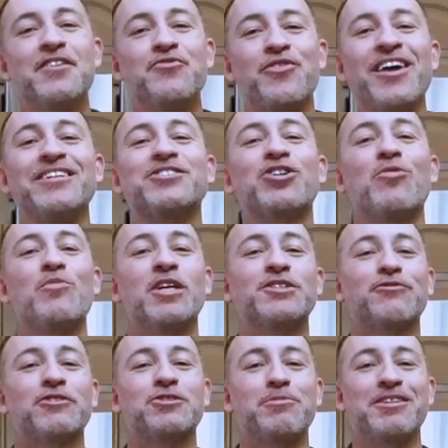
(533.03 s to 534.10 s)
Thanks so much
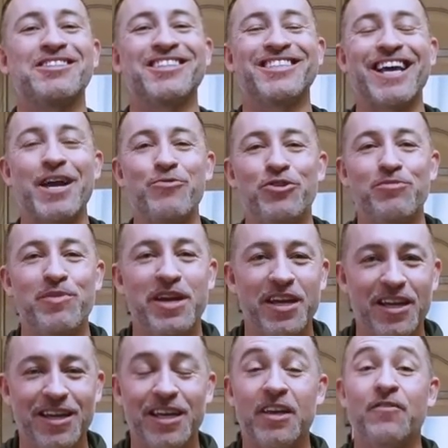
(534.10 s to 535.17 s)
for spending the day with
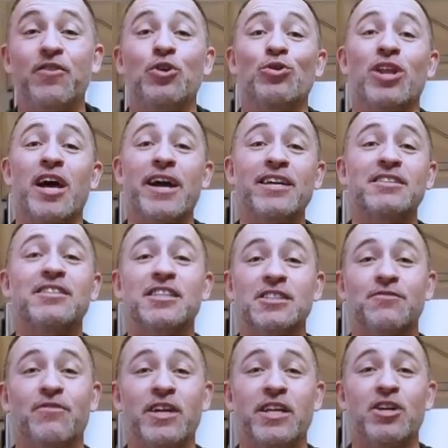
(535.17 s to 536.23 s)
me. If you like this
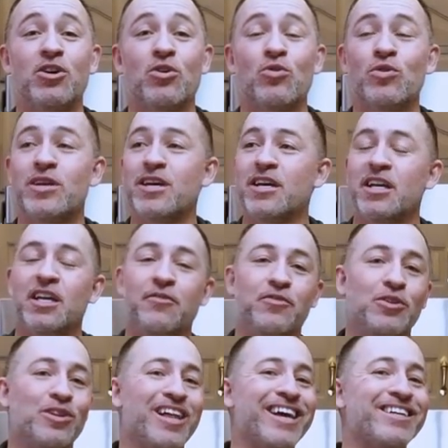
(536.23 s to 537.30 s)
video, if
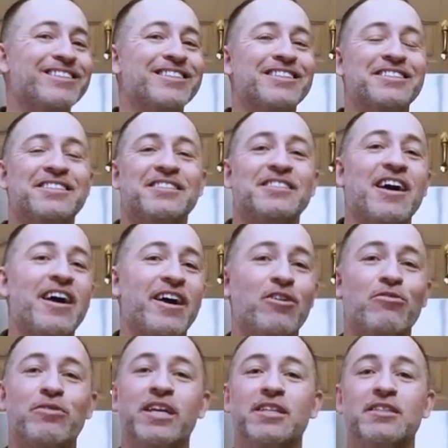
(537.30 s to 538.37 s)
you like this
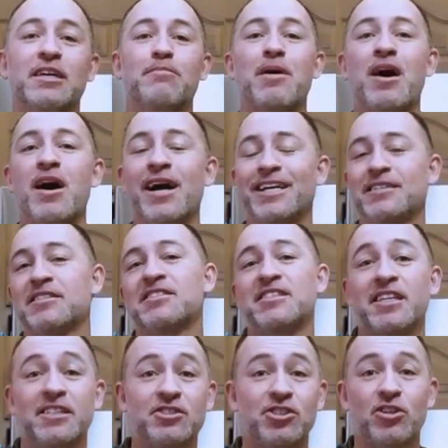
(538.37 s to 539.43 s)
style, getting a behind the
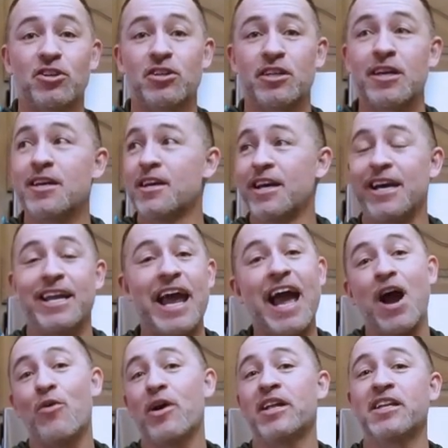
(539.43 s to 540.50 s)
scenes look at
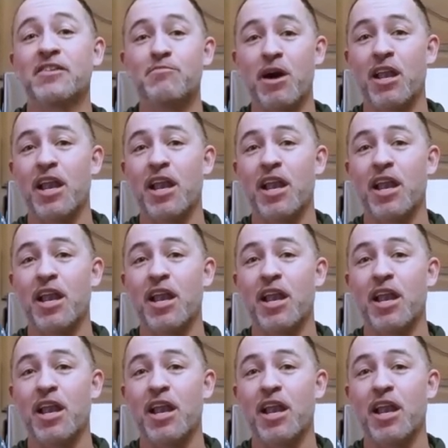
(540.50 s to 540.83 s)
how I live my